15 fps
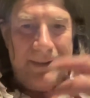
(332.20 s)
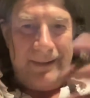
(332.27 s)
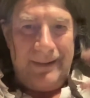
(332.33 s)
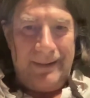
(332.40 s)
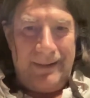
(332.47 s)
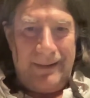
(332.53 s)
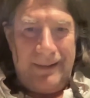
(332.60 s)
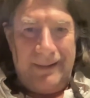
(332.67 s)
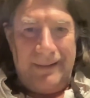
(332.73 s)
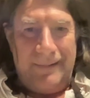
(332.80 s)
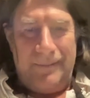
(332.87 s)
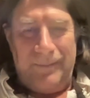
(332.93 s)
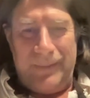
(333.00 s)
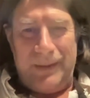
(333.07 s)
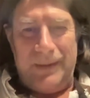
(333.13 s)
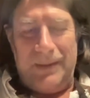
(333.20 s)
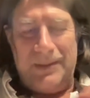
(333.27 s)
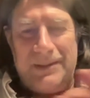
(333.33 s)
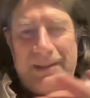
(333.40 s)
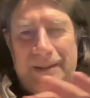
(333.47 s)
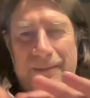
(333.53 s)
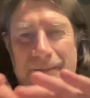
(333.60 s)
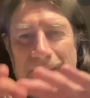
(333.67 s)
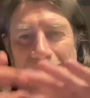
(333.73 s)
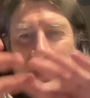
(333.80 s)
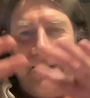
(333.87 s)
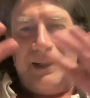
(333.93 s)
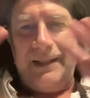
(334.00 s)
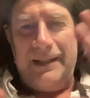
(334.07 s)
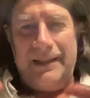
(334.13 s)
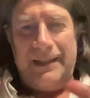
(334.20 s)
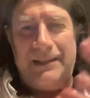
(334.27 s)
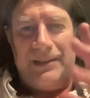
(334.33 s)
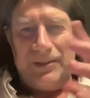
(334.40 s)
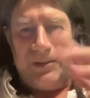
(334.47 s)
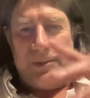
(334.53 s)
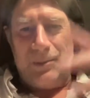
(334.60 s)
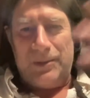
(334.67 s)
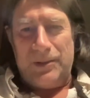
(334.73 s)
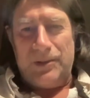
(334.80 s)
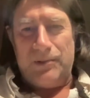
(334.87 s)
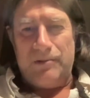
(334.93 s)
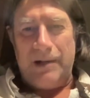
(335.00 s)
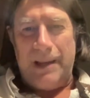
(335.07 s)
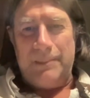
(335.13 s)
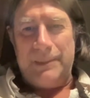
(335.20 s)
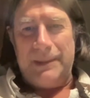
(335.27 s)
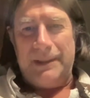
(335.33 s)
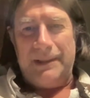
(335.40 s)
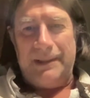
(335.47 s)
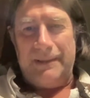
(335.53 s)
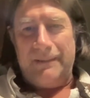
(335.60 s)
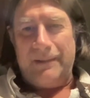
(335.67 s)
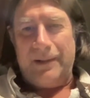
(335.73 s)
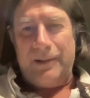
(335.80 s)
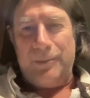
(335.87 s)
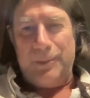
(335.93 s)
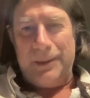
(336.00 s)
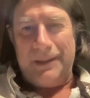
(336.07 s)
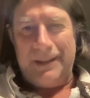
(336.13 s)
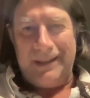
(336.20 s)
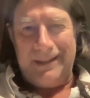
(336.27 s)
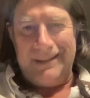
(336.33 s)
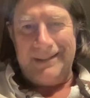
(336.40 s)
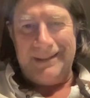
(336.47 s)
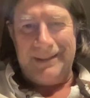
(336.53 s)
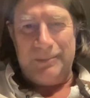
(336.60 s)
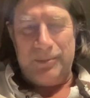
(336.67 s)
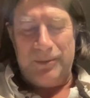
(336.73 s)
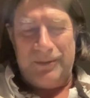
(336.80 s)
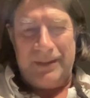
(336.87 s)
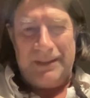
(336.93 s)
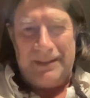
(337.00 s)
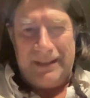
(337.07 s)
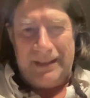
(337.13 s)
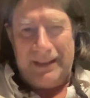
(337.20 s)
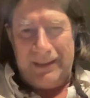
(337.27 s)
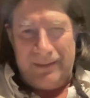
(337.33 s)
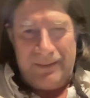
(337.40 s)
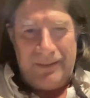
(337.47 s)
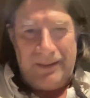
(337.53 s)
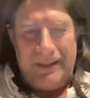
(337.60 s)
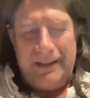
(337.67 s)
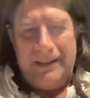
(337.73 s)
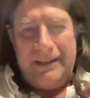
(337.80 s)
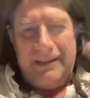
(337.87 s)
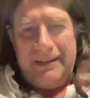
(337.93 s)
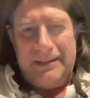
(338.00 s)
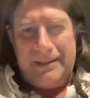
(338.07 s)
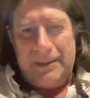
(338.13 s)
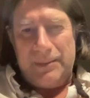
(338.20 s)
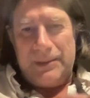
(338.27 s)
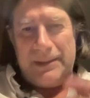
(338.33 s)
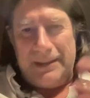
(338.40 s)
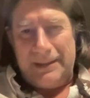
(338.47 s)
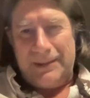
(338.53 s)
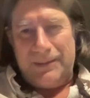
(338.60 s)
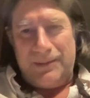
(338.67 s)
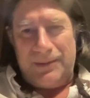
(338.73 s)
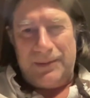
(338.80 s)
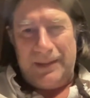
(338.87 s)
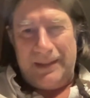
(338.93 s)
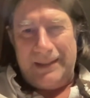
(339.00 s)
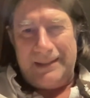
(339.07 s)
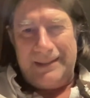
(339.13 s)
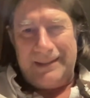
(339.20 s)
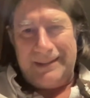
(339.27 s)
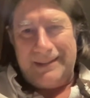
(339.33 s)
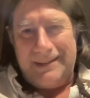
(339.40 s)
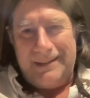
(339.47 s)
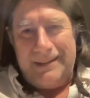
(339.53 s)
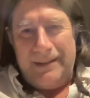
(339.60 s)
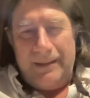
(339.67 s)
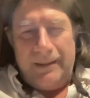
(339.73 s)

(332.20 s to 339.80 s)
the stuff that description is wrapped in, the environment that it's in, provides a kind of a substance for the essence